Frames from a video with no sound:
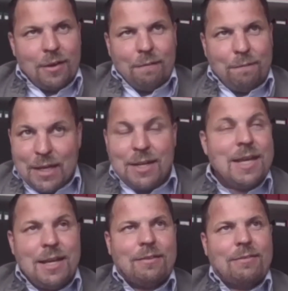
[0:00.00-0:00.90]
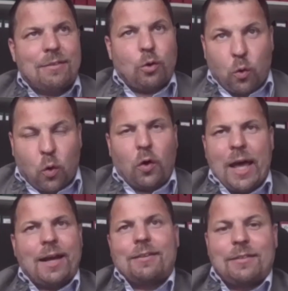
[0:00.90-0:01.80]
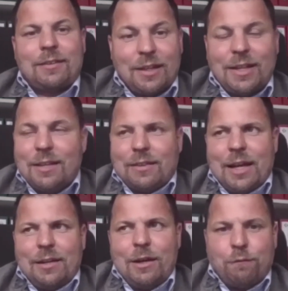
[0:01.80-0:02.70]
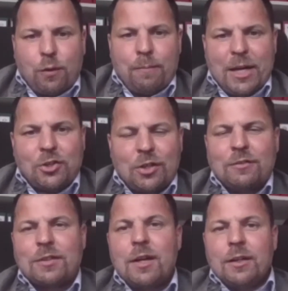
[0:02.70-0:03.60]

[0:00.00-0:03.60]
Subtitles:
we need to collect the detailed information.